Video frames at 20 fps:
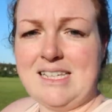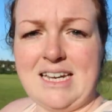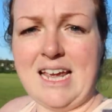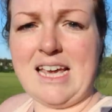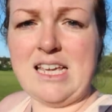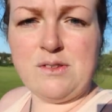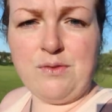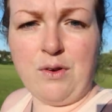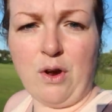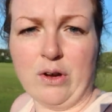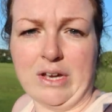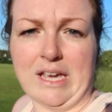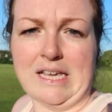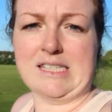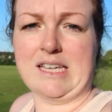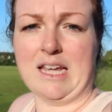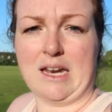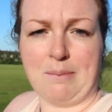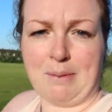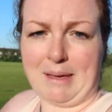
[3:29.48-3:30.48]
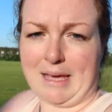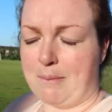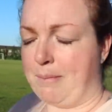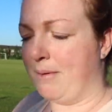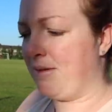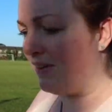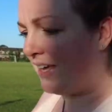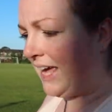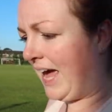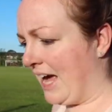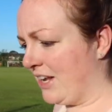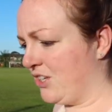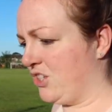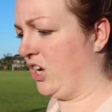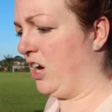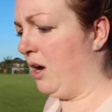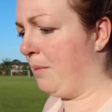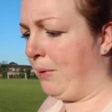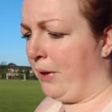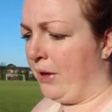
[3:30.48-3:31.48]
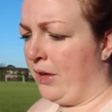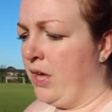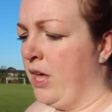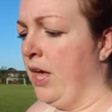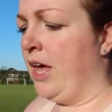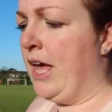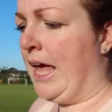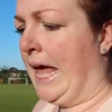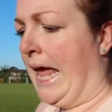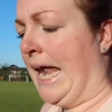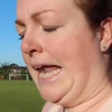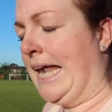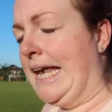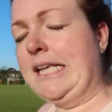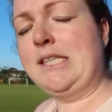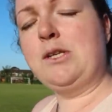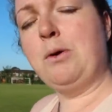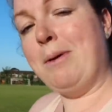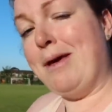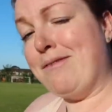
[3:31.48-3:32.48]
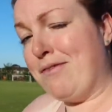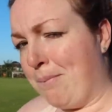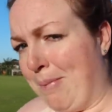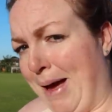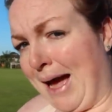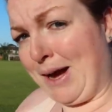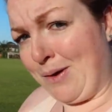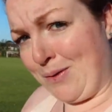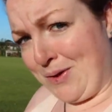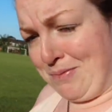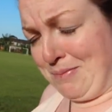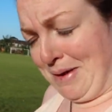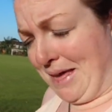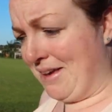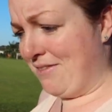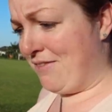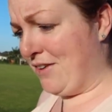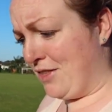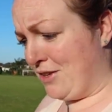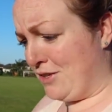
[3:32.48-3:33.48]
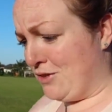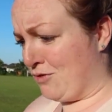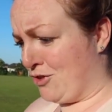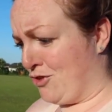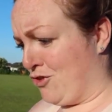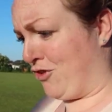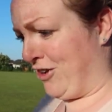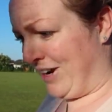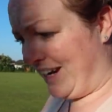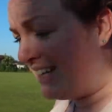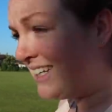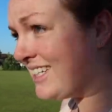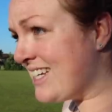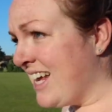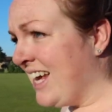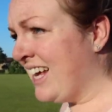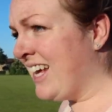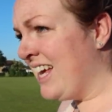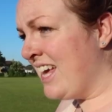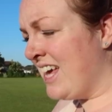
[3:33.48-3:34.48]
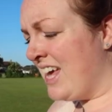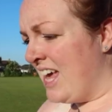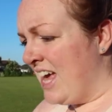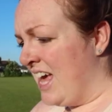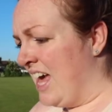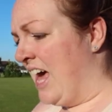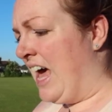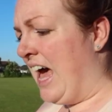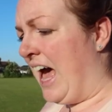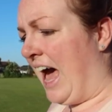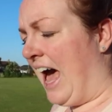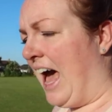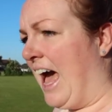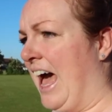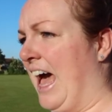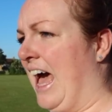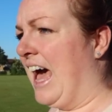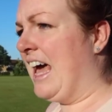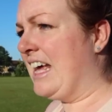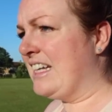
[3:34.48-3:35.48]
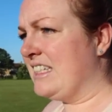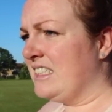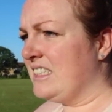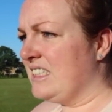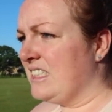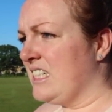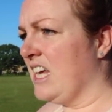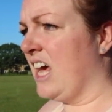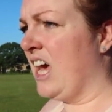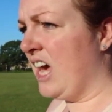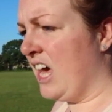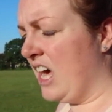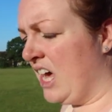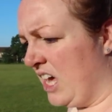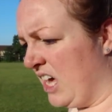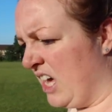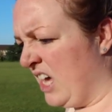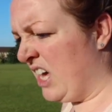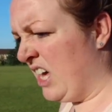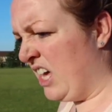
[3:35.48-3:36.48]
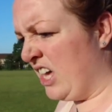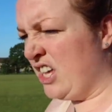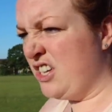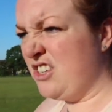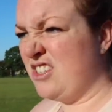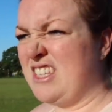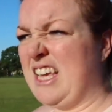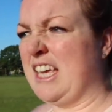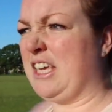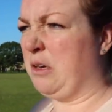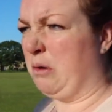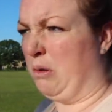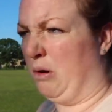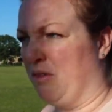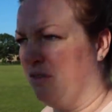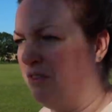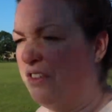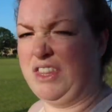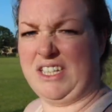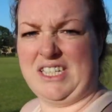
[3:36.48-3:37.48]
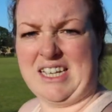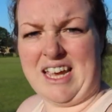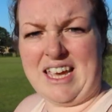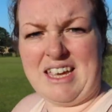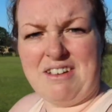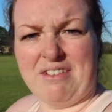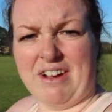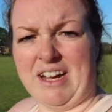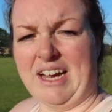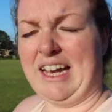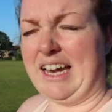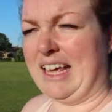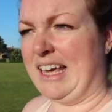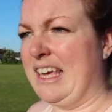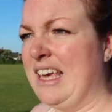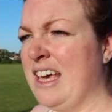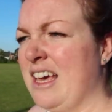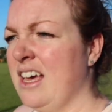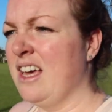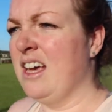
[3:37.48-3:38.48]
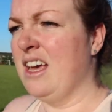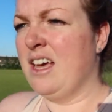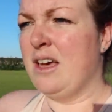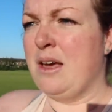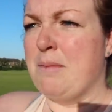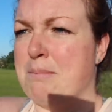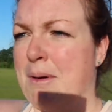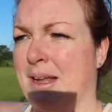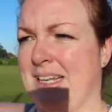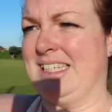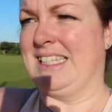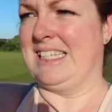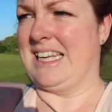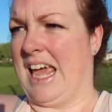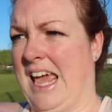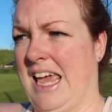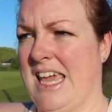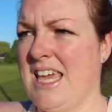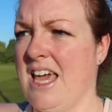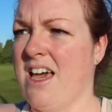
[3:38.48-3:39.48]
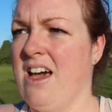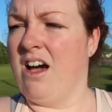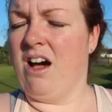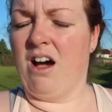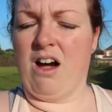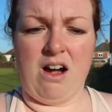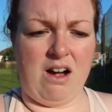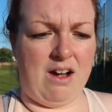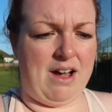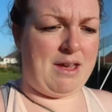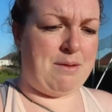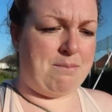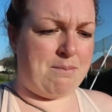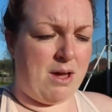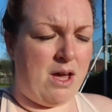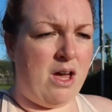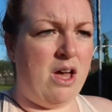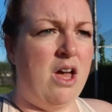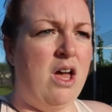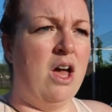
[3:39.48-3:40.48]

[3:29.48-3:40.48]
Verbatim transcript: Today's vlog is going to be a bit of a catch up, little bit of a pack with me for this retreat, and just take you along for the day really. Monday, I'm